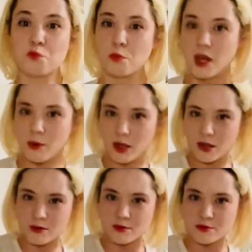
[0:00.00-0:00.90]

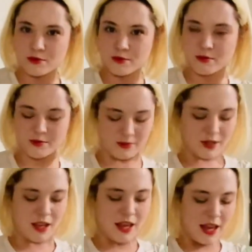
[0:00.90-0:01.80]
Maybe.
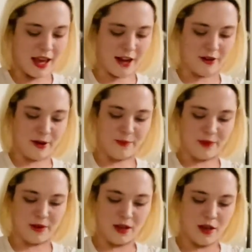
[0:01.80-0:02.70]
I don't know.
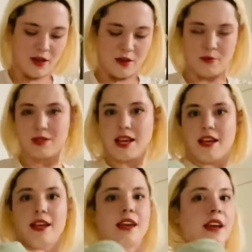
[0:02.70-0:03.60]
We'll take
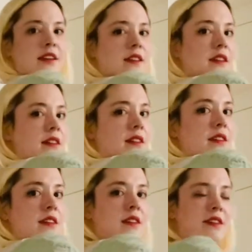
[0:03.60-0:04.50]
a gander
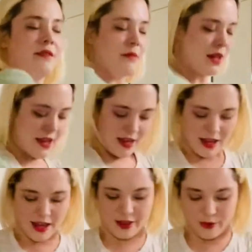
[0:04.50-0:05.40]

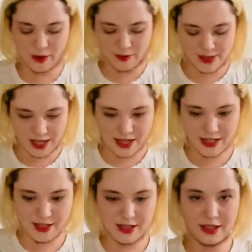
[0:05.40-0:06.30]
at the website
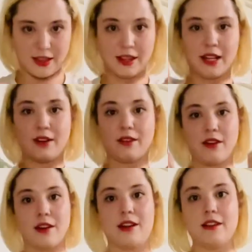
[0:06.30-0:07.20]
later
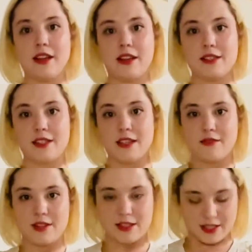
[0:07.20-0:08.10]
on and see
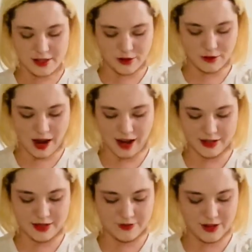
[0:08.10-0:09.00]
if this is
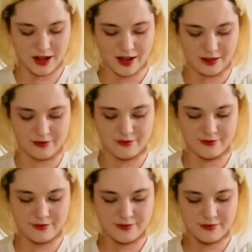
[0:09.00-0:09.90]
correct. If not,
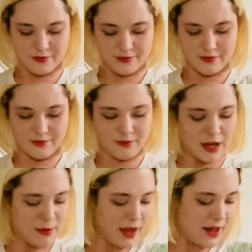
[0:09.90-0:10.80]

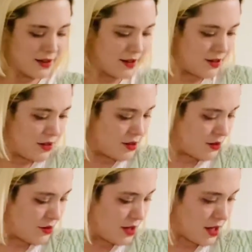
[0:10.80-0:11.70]
my bad. It could also
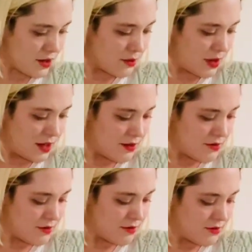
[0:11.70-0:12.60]
go the other way.
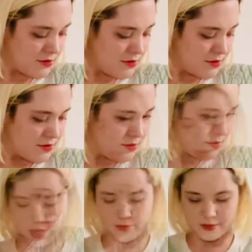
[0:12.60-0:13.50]

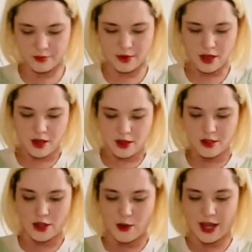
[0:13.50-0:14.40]
Okay,
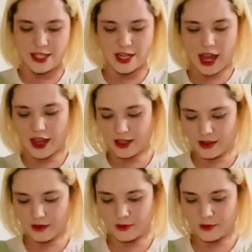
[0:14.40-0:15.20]
so I checked.